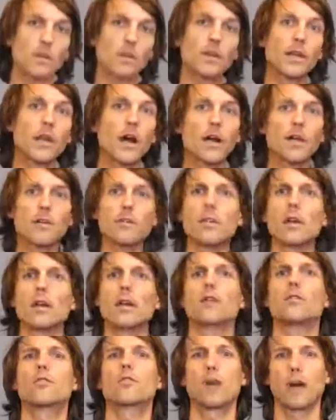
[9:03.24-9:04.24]
the ice
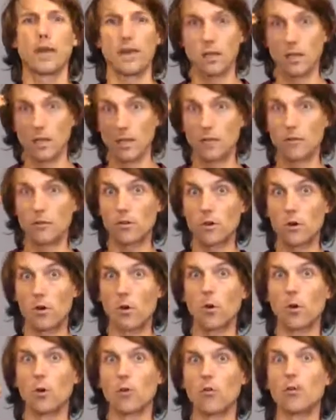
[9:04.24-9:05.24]
age cycle is
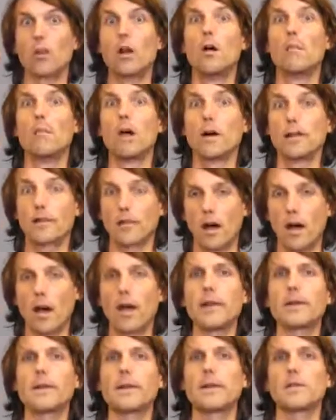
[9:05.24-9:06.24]
caused by
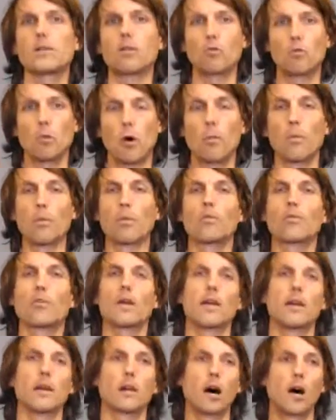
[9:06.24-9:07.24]
tiny little wobbles
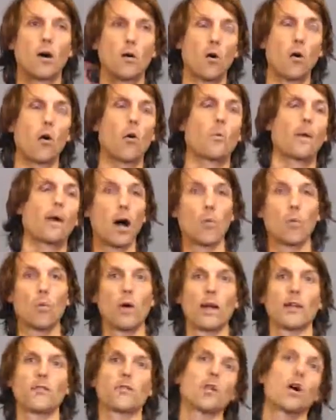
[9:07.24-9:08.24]
in our orbit,
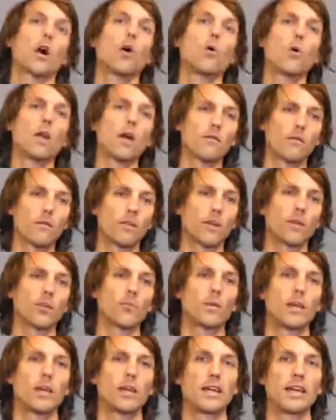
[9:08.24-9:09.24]
which, all other
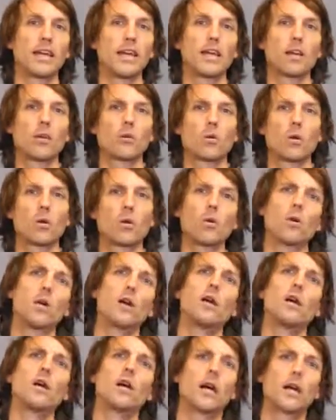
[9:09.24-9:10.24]
things being
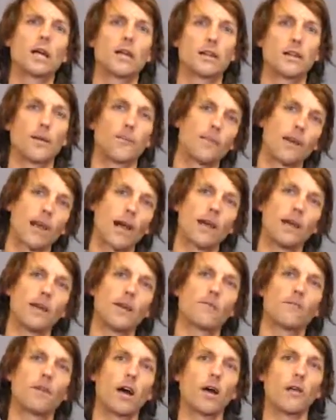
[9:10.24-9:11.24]
equal, the
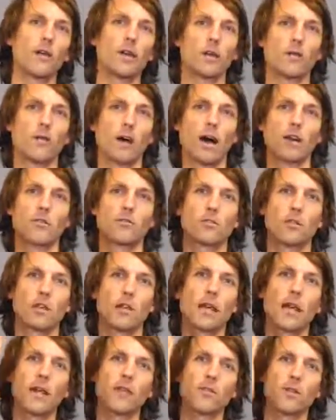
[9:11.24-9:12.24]
planet very
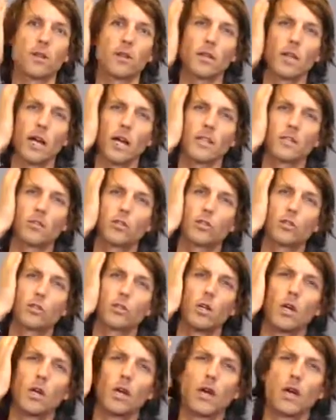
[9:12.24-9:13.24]
gradually gets a
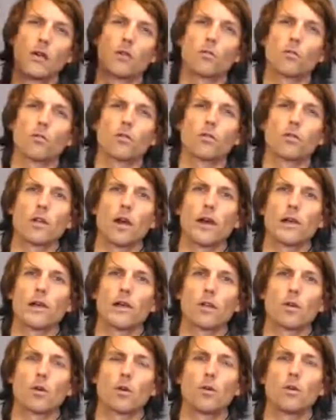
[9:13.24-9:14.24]
nudge into a
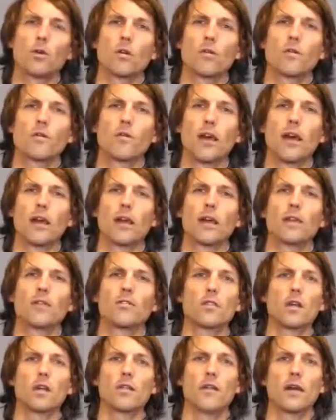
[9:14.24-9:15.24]
slightly cooler
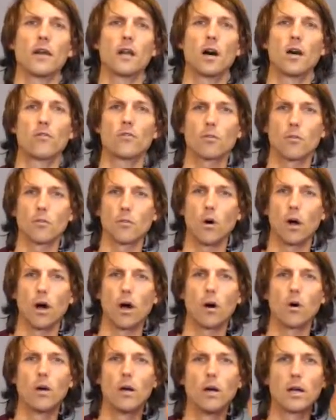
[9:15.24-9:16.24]
phase, and then after a
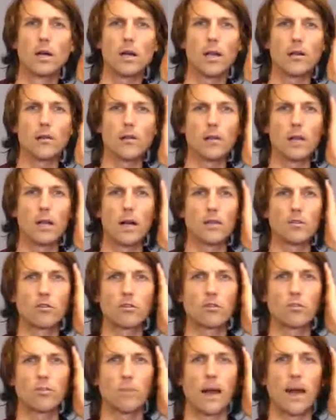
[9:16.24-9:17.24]
while gets
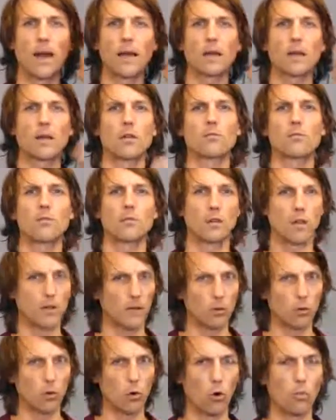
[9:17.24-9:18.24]
nudged back into a
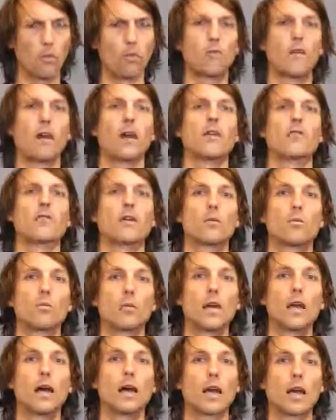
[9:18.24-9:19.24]
slightly warmer phase. And
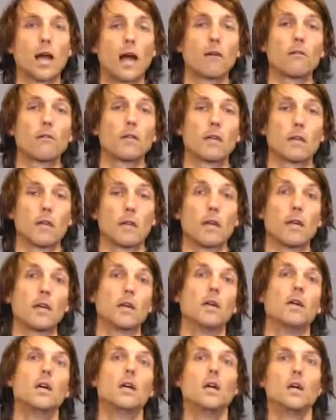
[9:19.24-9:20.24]
we are currently
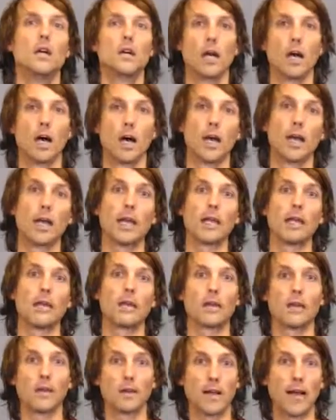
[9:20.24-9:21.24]

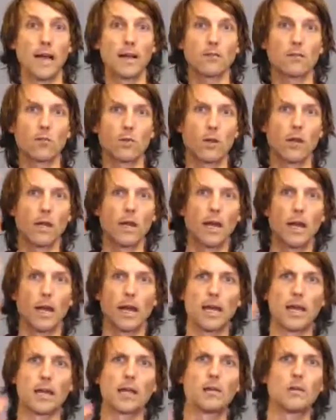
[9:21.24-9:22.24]
in naturally
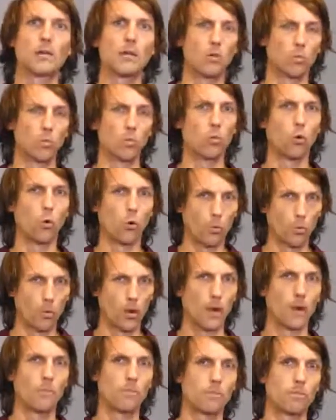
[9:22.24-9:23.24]
a
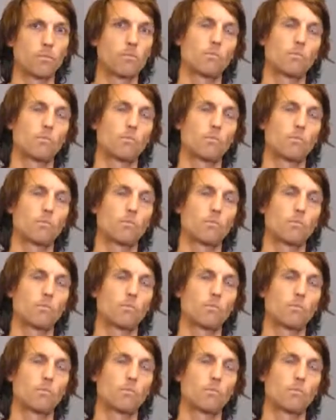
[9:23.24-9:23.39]
warmer